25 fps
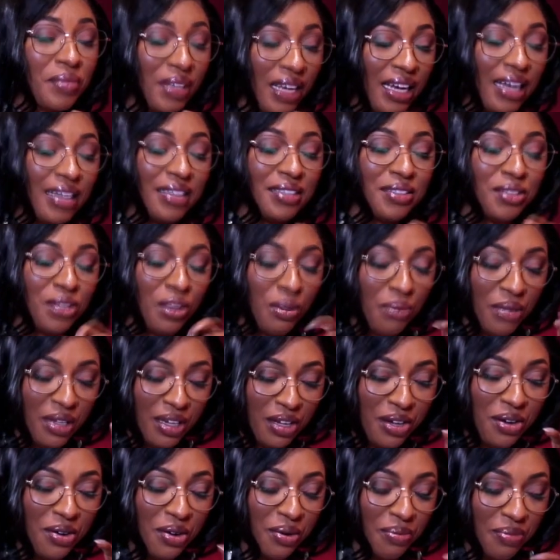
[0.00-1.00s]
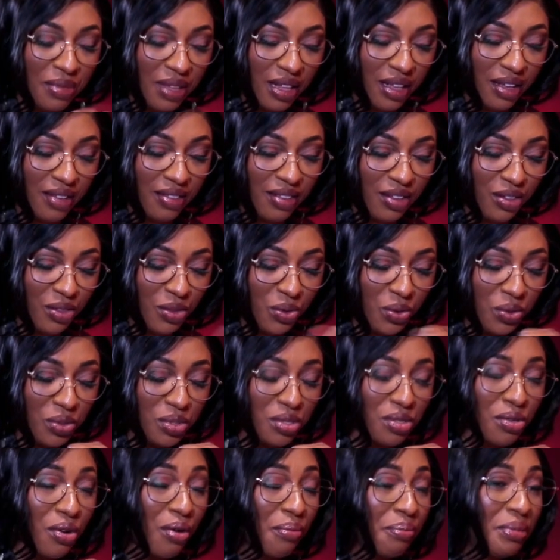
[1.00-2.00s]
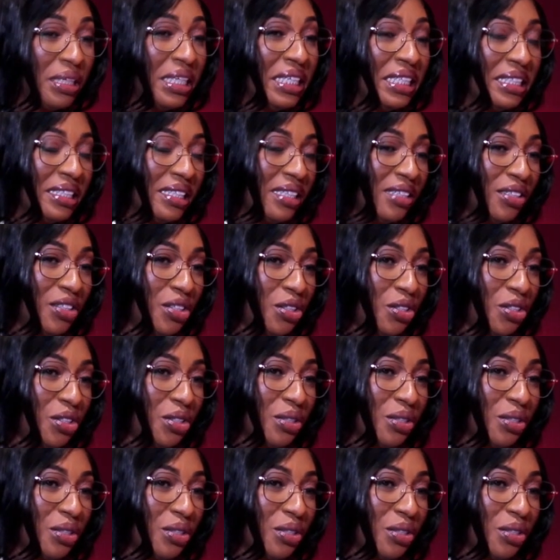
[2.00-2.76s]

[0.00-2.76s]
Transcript: Yes, I mean those competing.